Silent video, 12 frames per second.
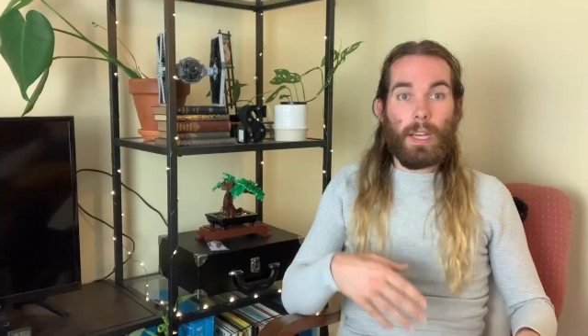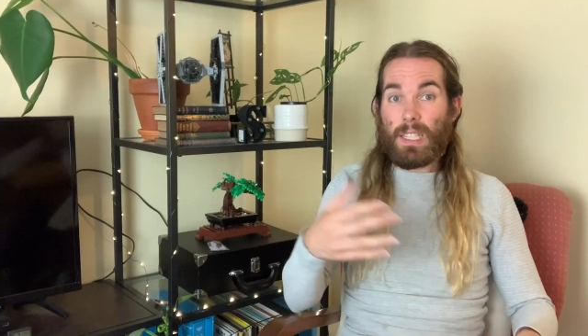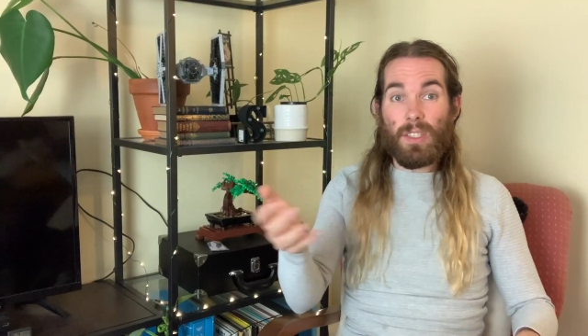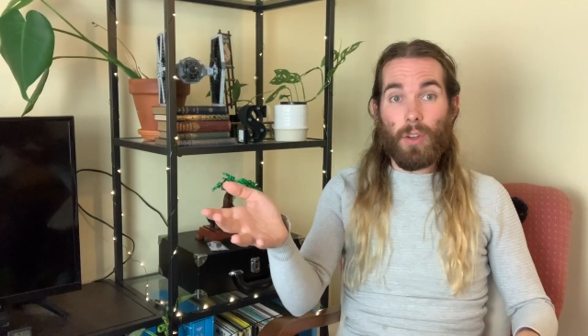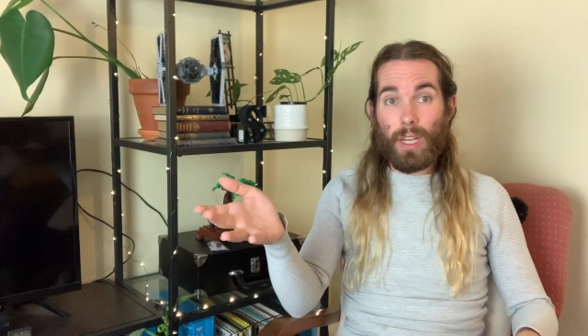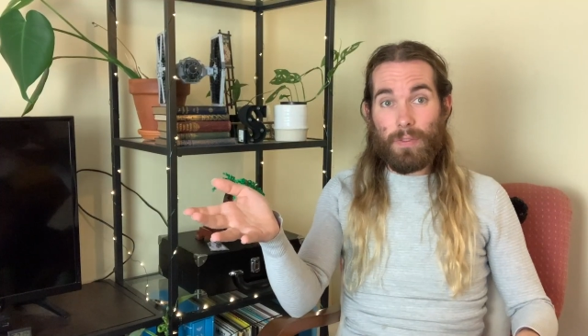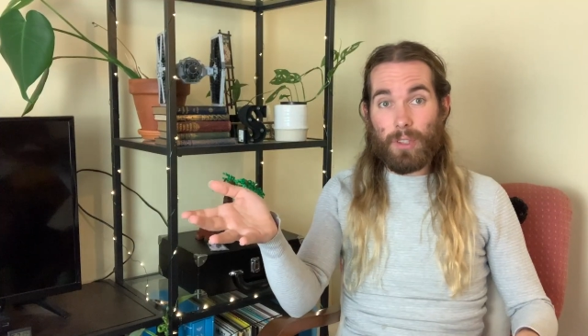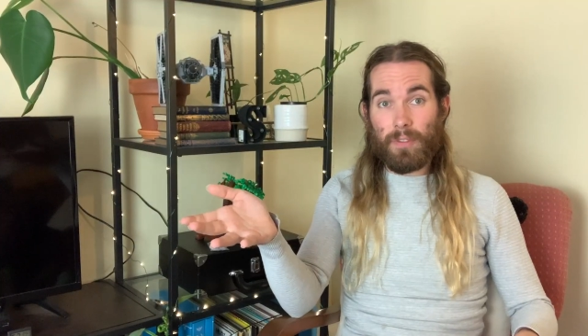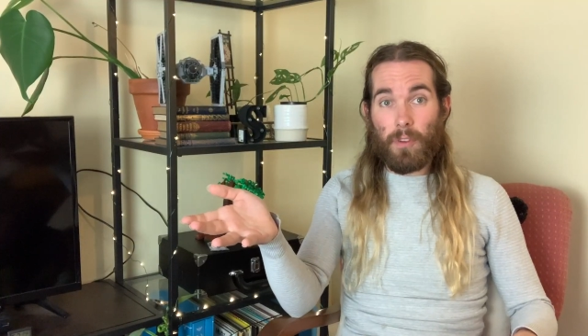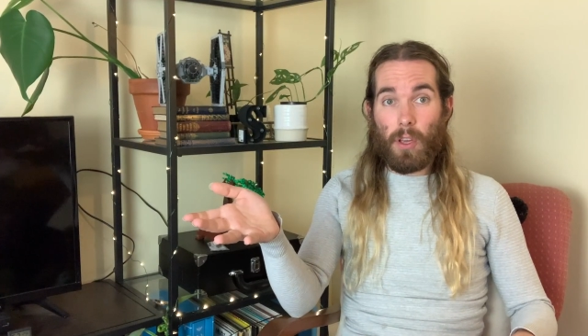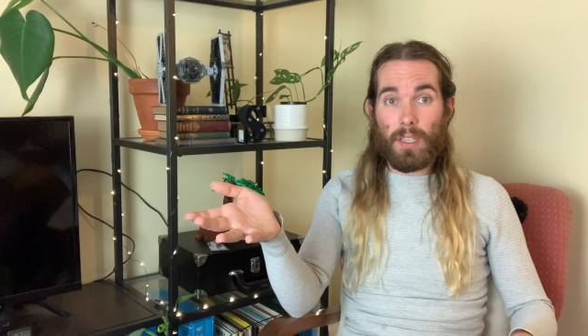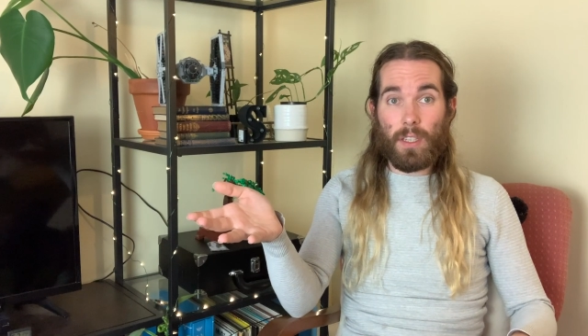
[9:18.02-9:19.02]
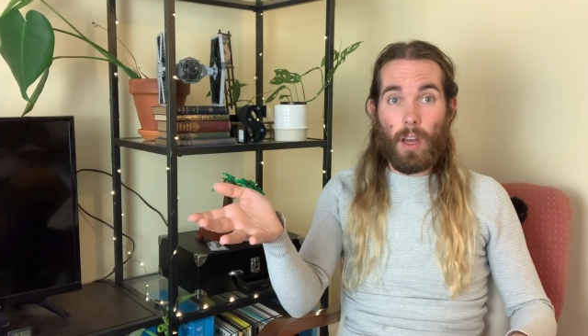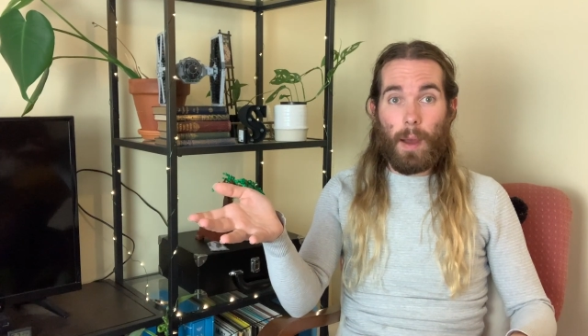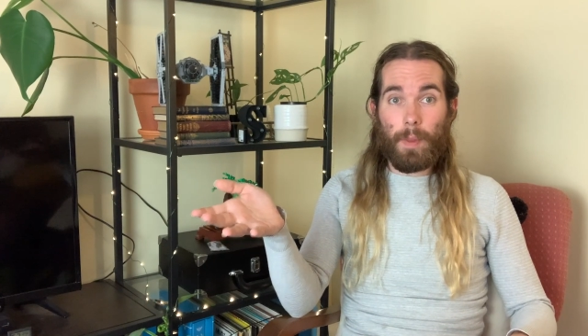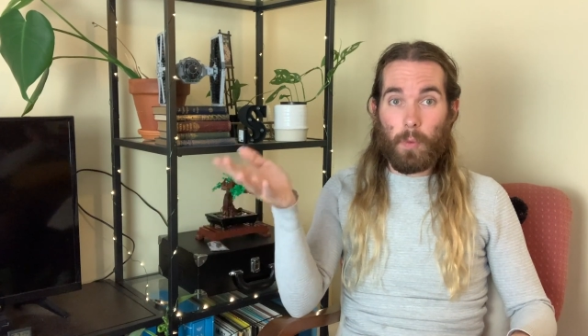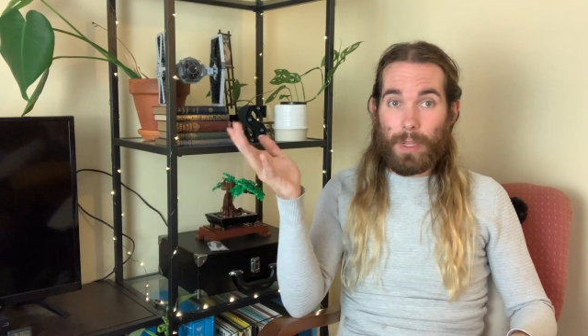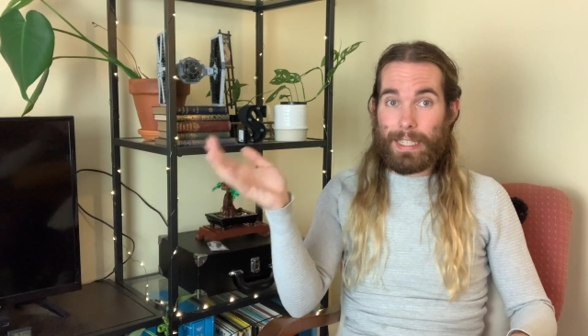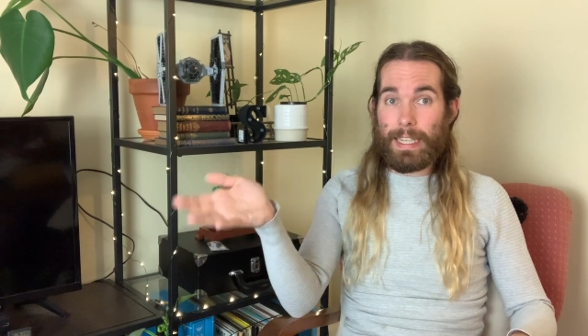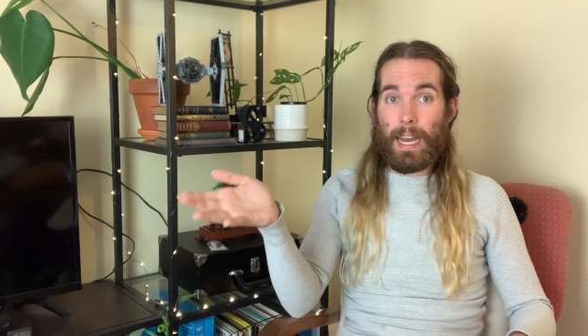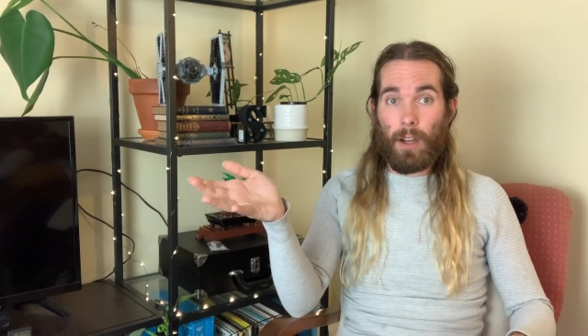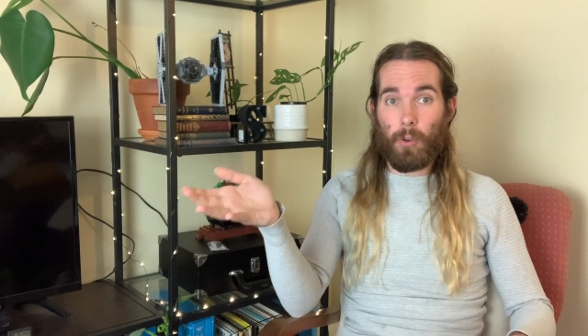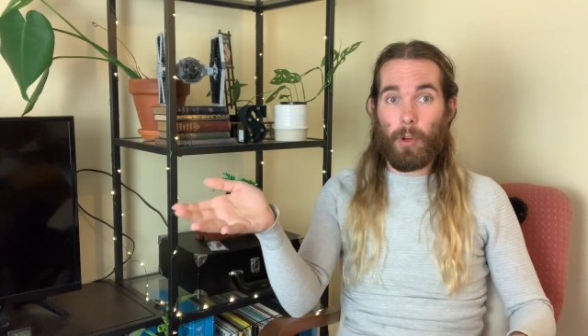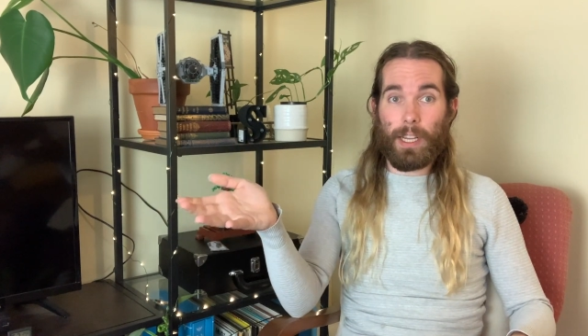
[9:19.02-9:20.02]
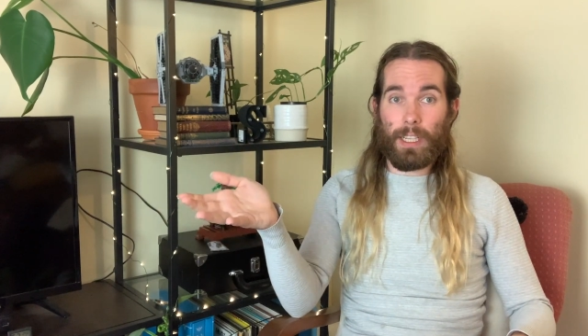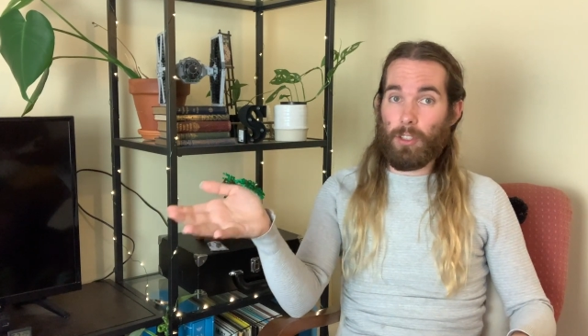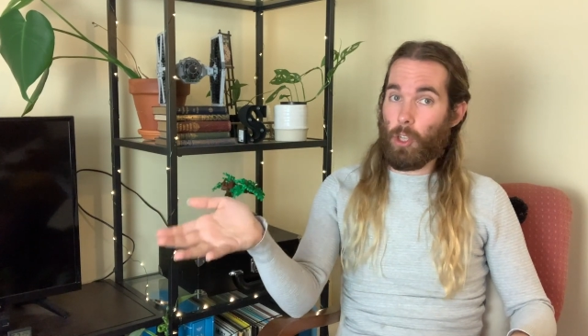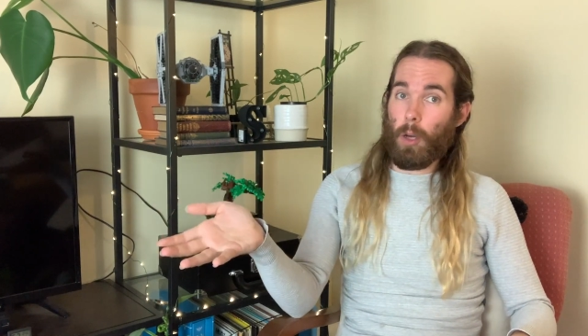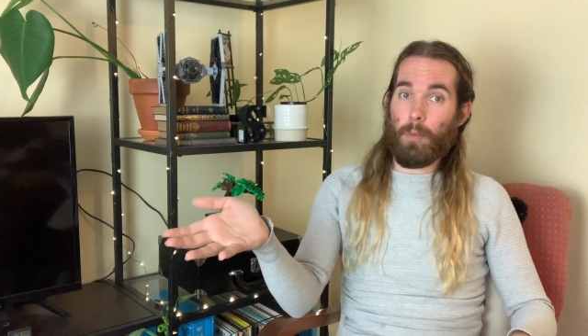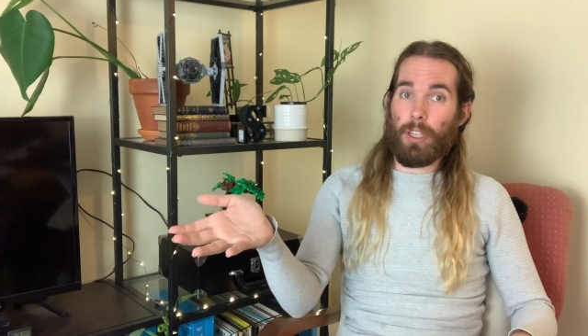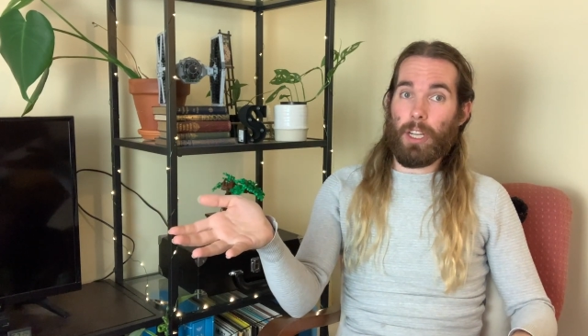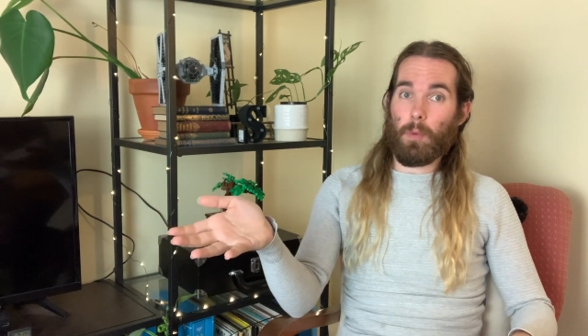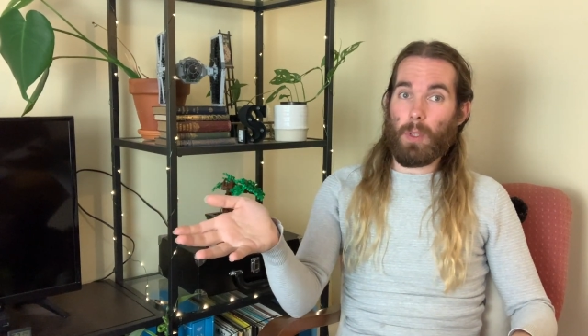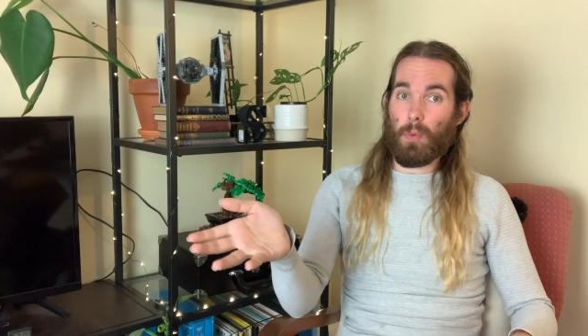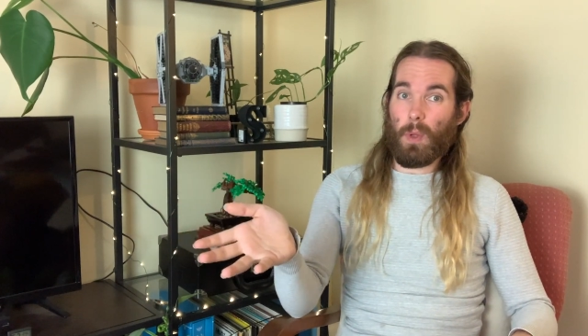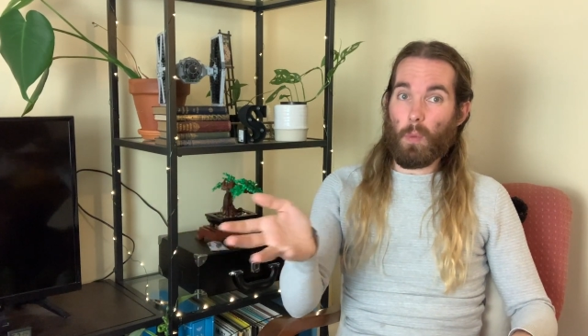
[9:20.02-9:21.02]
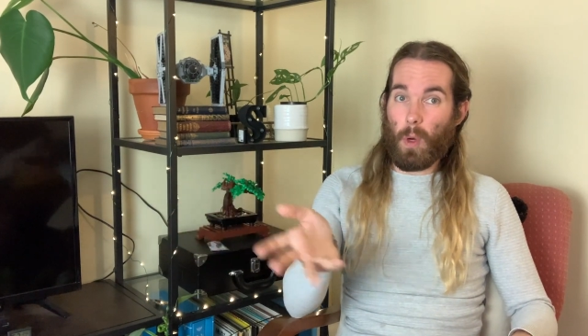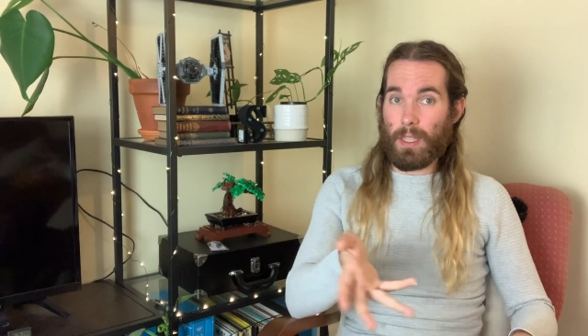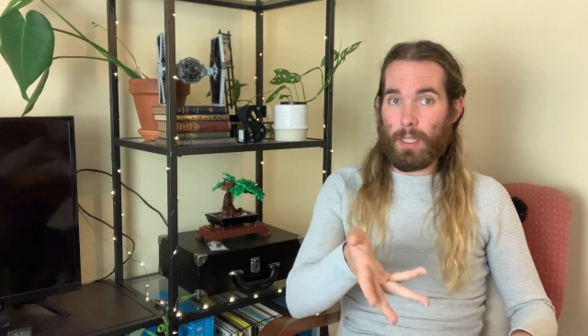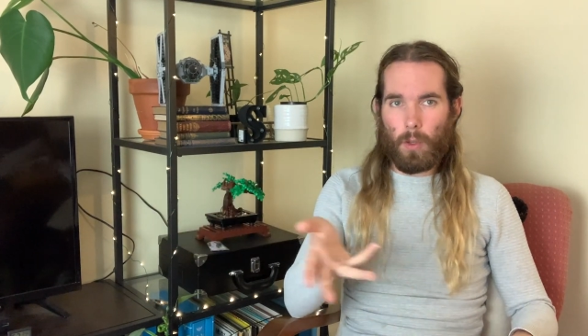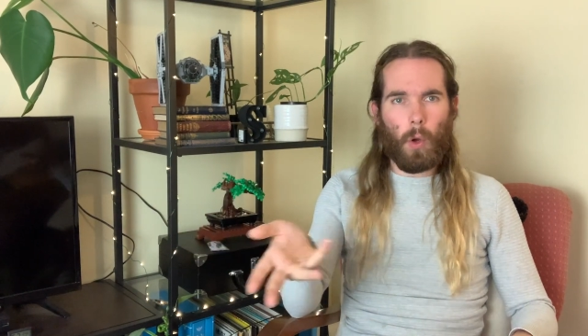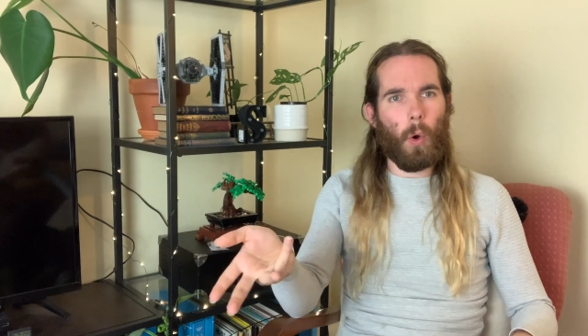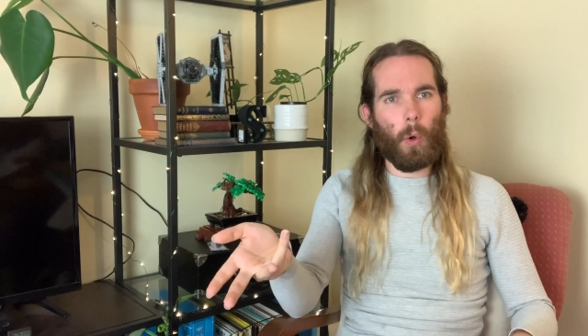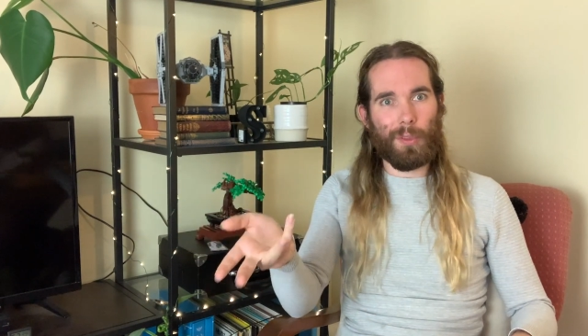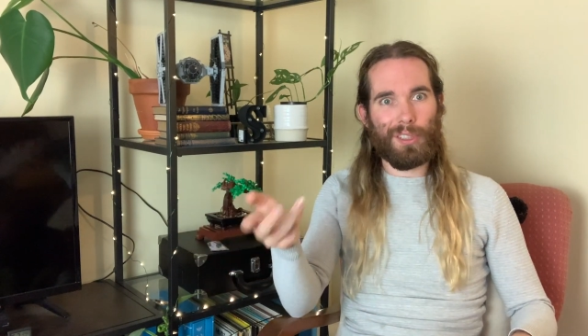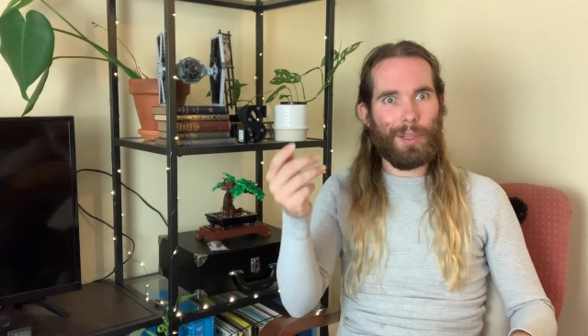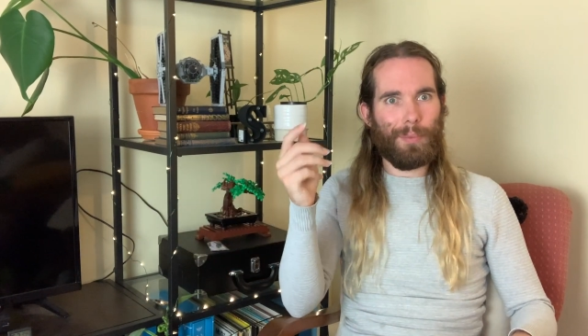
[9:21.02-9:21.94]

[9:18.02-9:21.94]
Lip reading: It's not even the first time that we downgraded an object which we once called a